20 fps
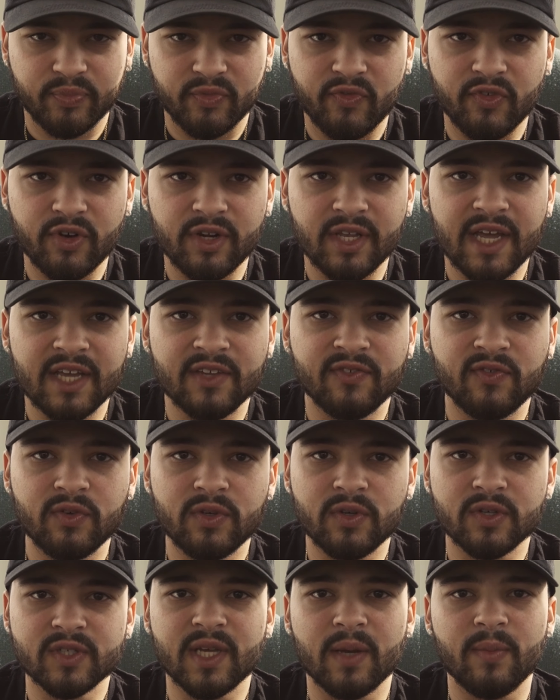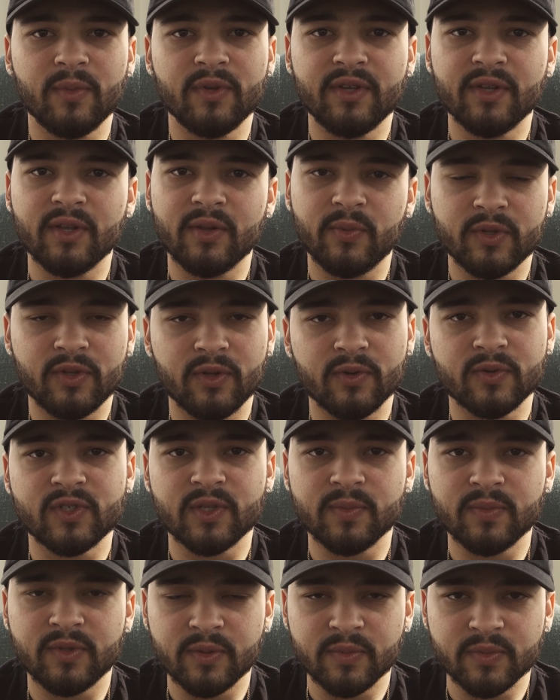for the last few years, I've been dealing with those
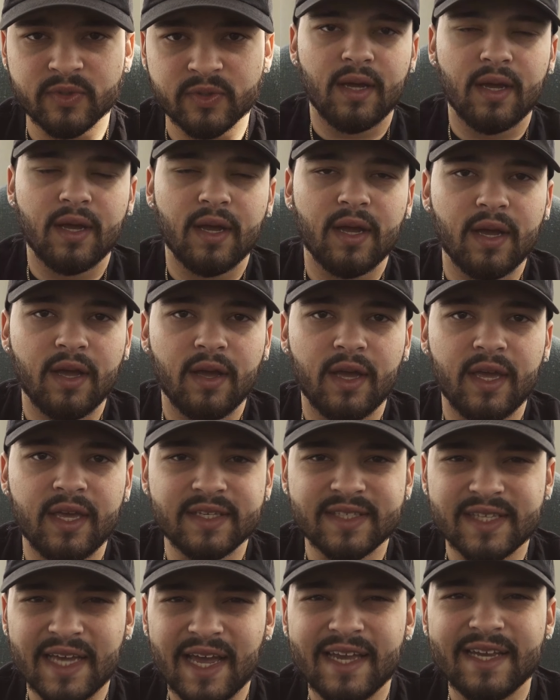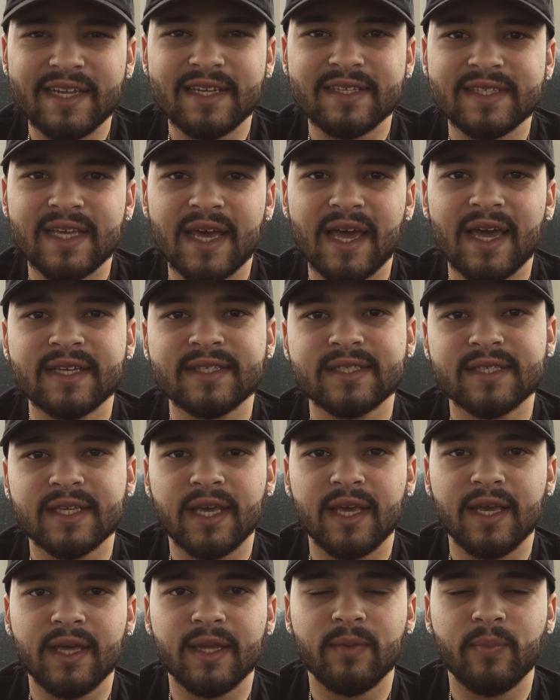symptoms. Anxiety attacks
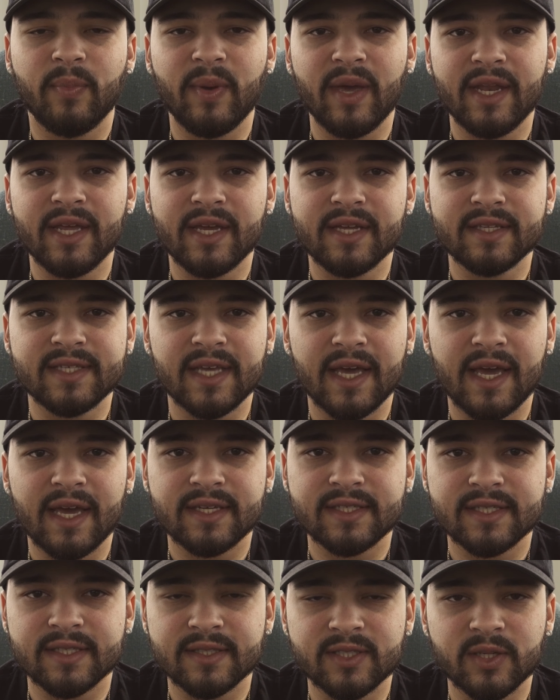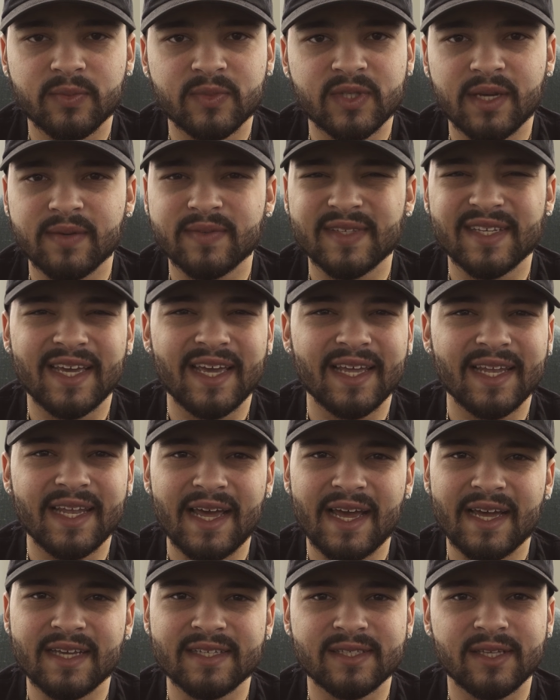and panic attacks, and sometimes they can
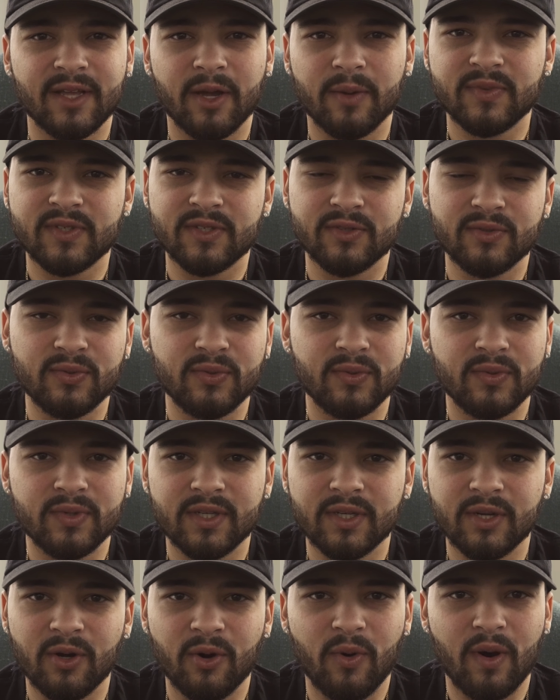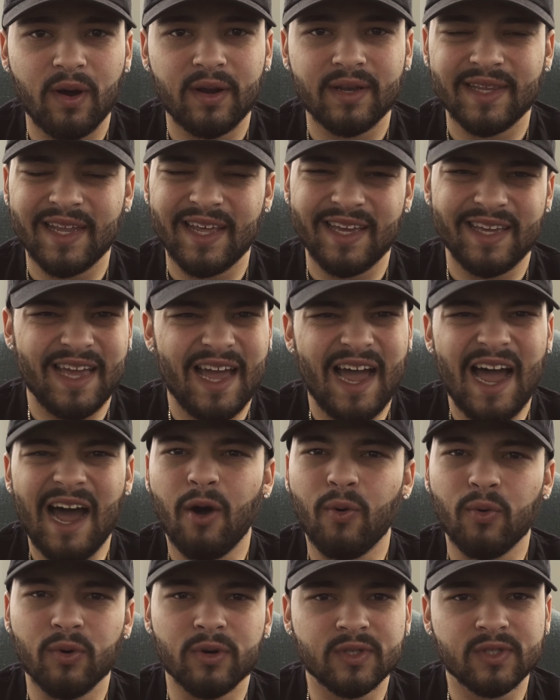last up to, like
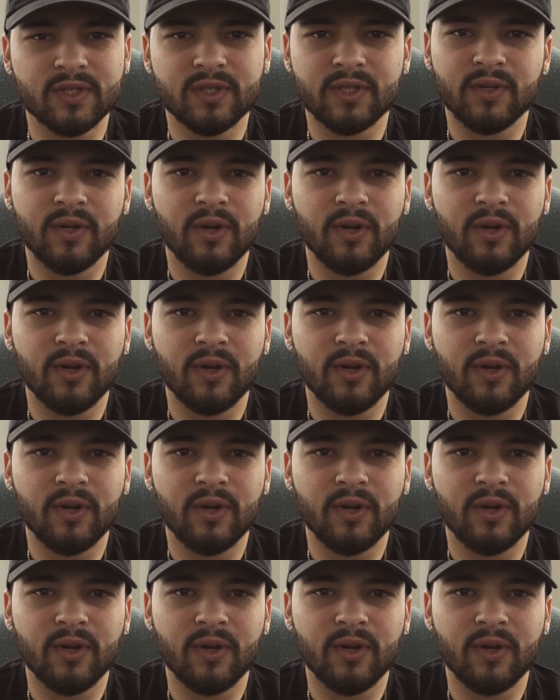hours,